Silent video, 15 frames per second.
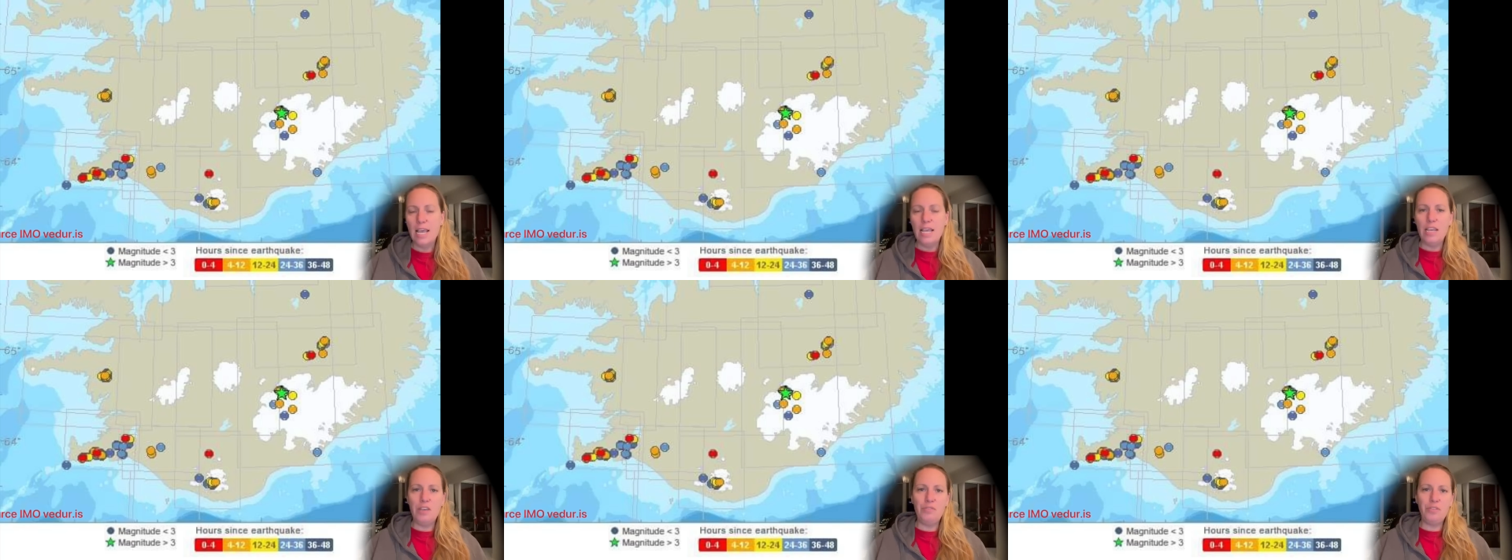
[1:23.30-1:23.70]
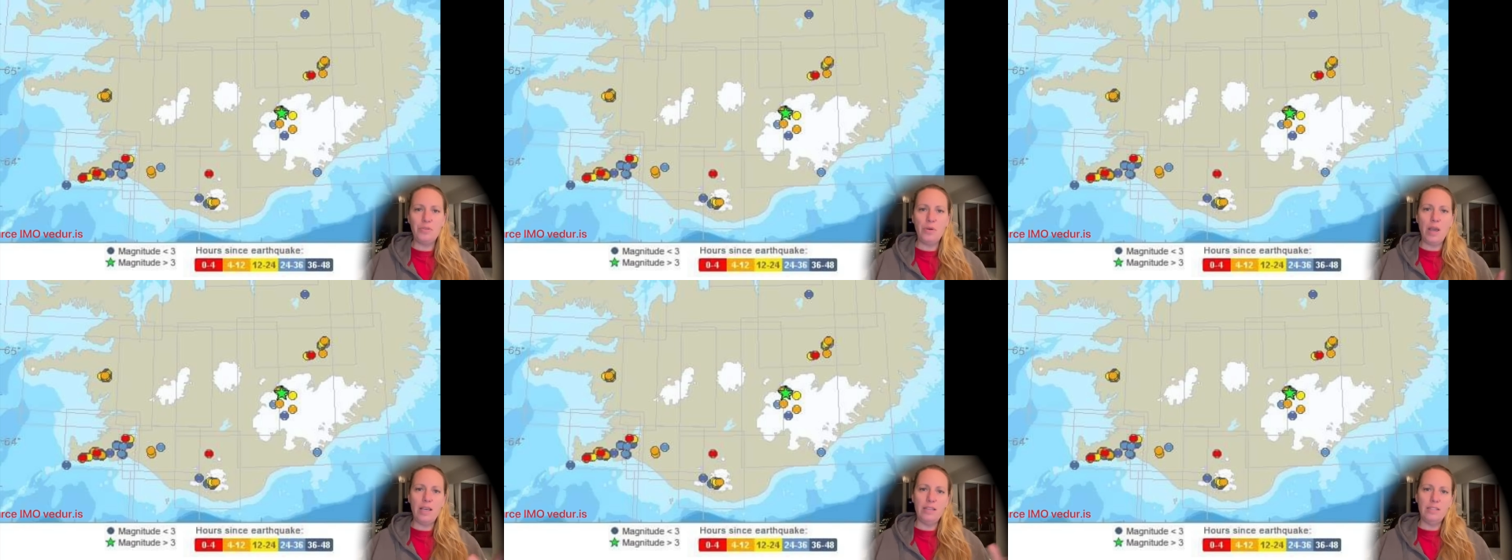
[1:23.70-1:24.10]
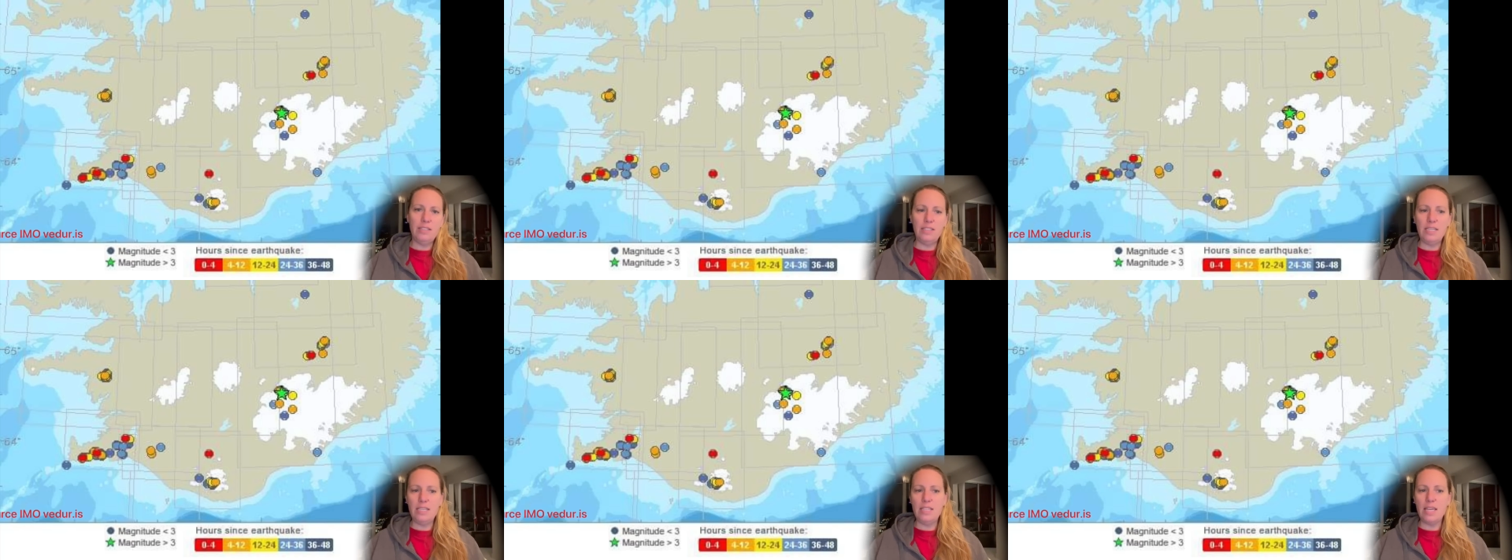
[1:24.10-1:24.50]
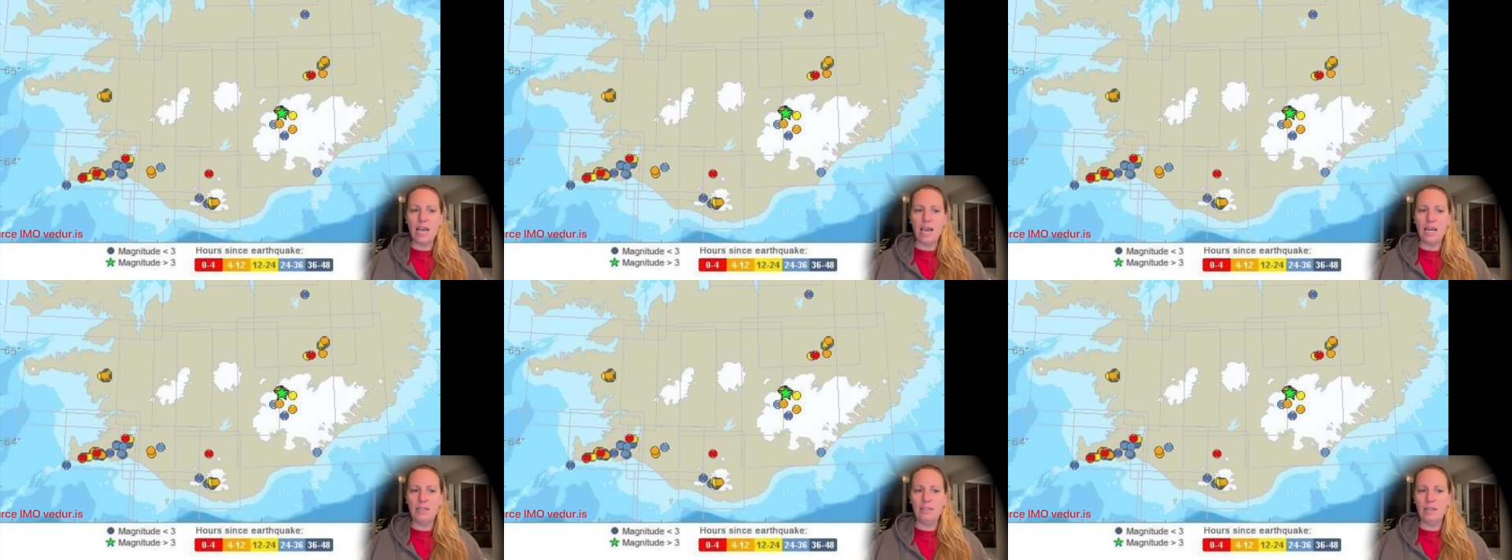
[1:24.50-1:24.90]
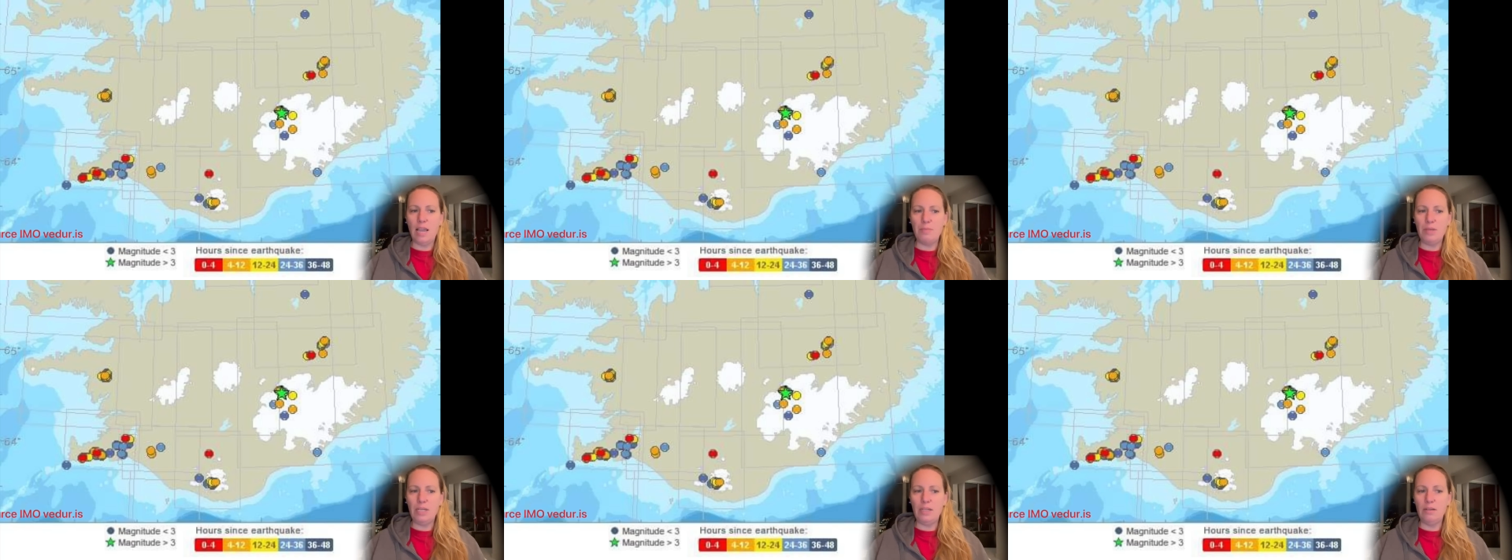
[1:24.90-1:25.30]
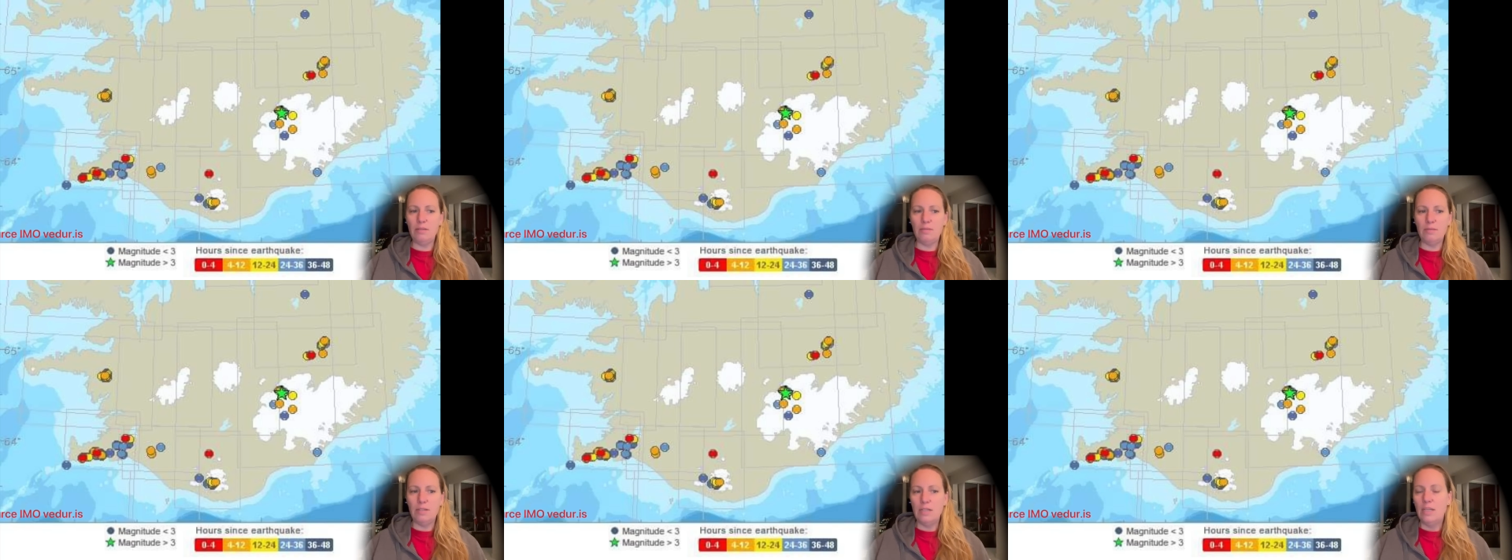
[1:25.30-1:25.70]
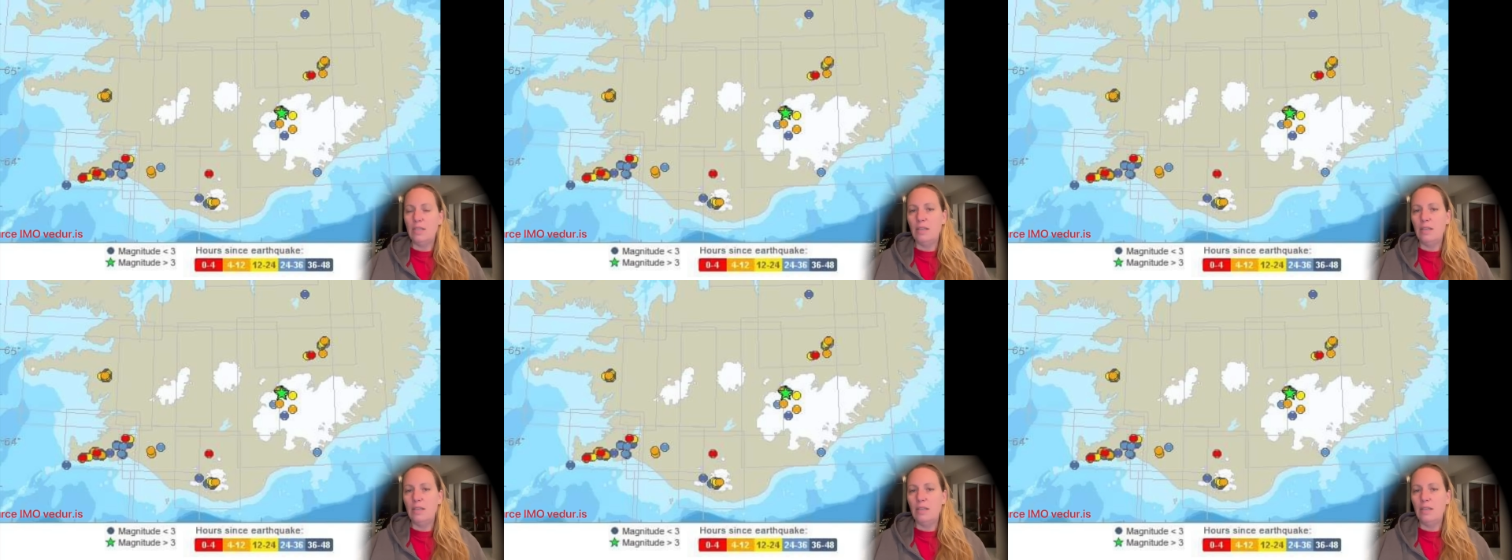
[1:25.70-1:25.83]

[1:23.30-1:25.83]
If you see that, I mean,